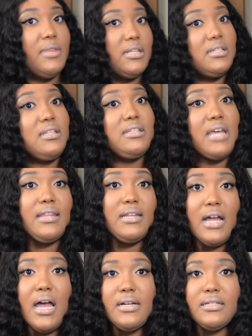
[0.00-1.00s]
is the side that
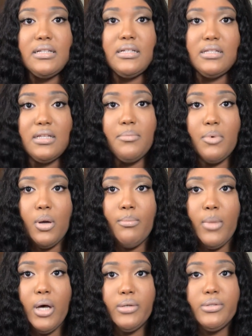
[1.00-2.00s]
I honestly sleep
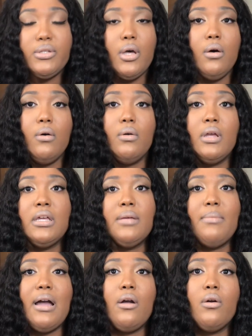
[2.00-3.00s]
on most. So
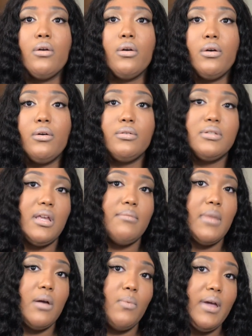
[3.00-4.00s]
my curls and
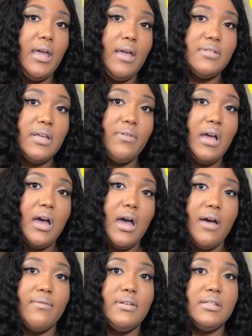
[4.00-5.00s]
my waves have
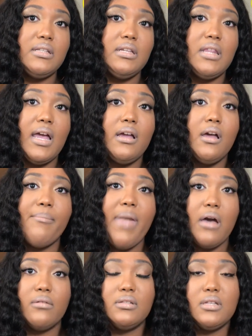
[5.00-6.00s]
obviously like come
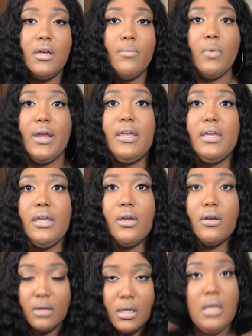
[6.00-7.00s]
out some right
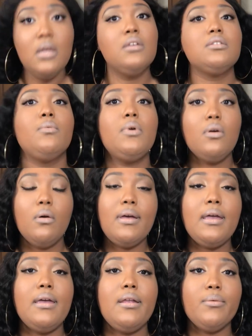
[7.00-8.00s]
here. So we'll go
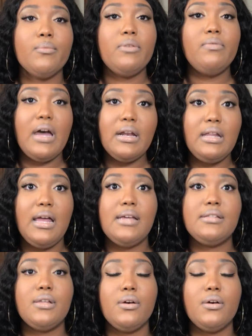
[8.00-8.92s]
ahead and revitalize